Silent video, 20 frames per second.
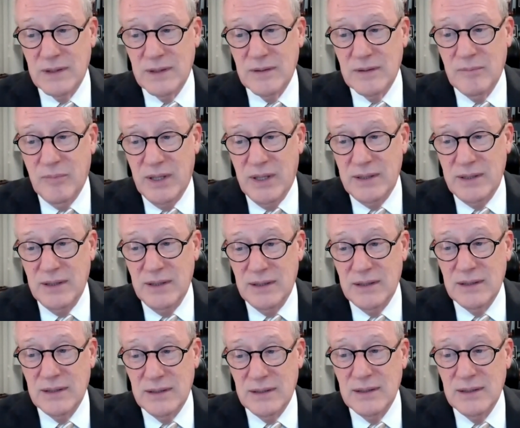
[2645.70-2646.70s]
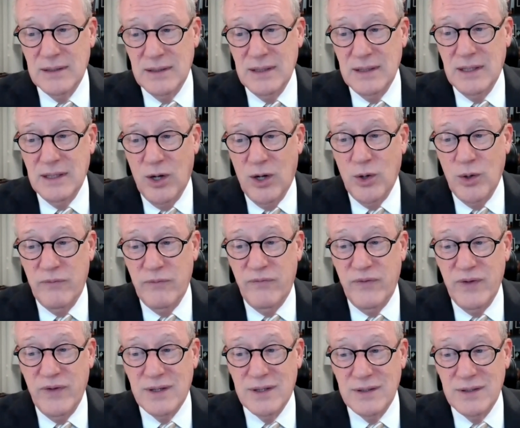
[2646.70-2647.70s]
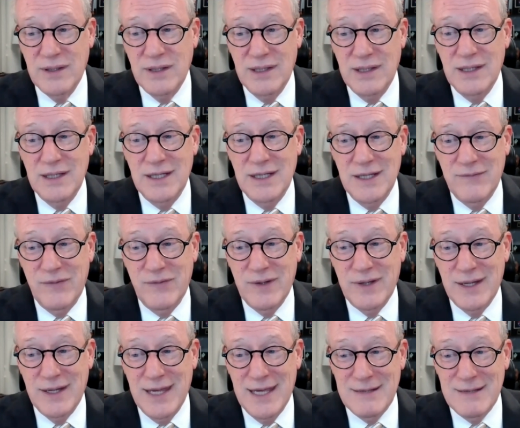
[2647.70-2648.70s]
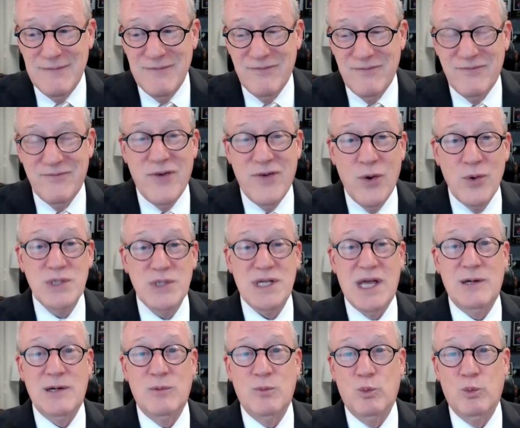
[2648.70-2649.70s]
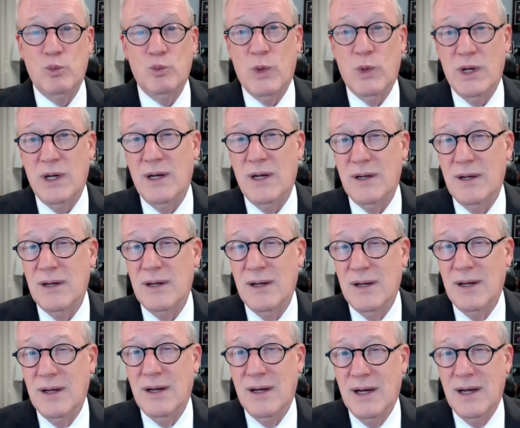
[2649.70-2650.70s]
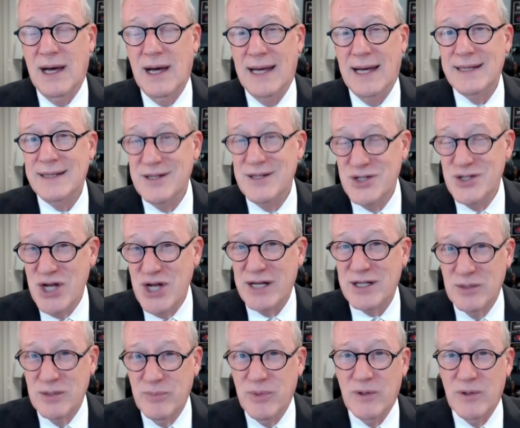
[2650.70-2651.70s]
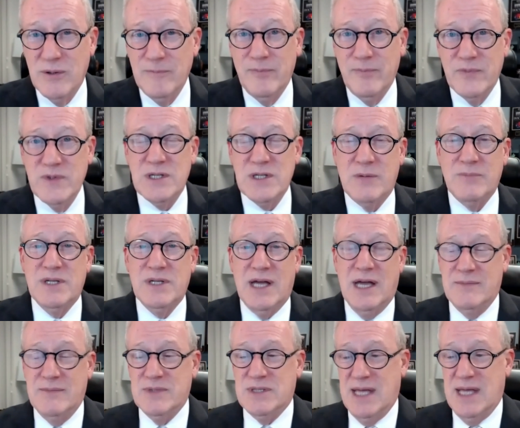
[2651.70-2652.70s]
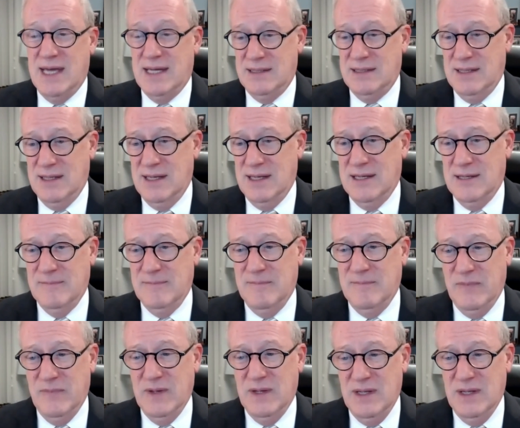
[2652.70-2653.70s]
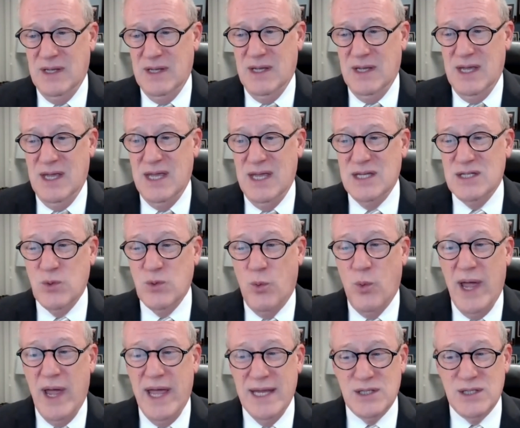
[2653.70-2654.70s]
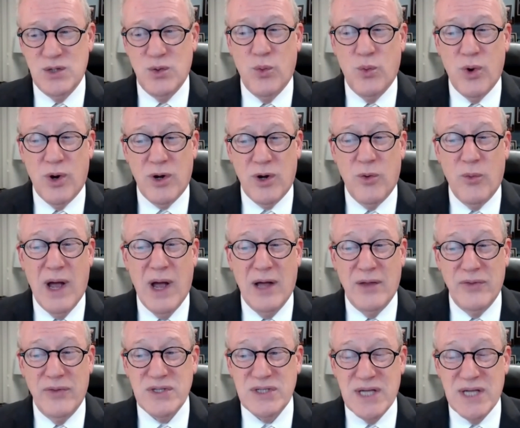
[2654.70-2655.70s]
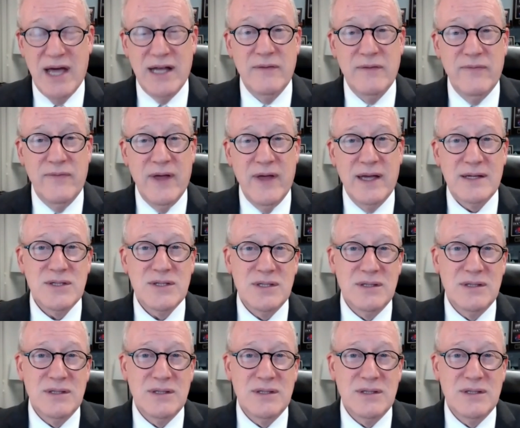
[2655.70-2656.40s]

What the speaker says: But if you can get folks on an injectable, sometimes that is a way to work around the side effects.